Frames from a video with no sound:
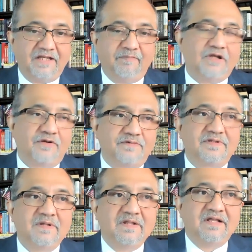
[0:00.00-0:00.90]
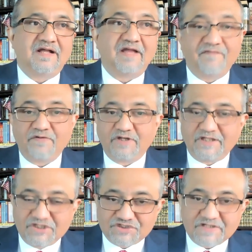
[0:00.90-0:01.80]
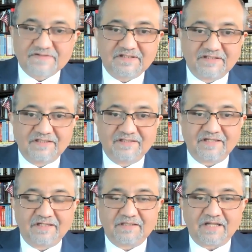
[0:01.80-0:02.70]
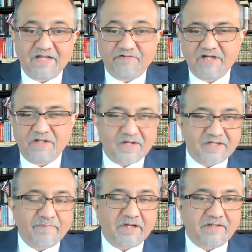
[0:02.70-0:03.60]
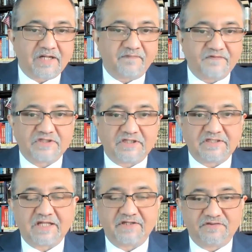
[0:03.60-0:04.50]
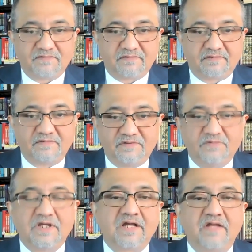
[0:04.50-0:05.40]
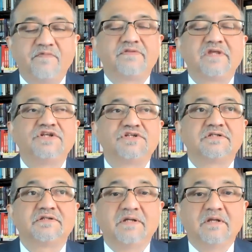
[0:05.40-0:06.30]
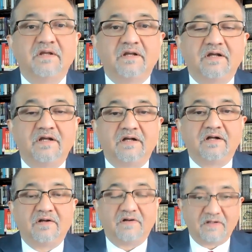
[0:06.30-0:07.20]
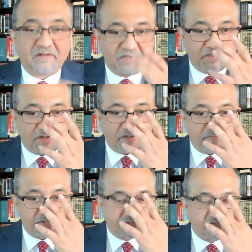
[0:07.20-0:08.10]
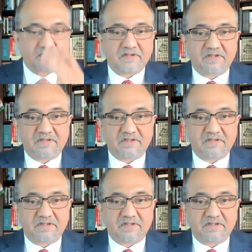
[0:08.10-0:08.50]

because I found it interesting that I read a lot about artificial intelligence to do the conversation uh, on Elon Musk's uh,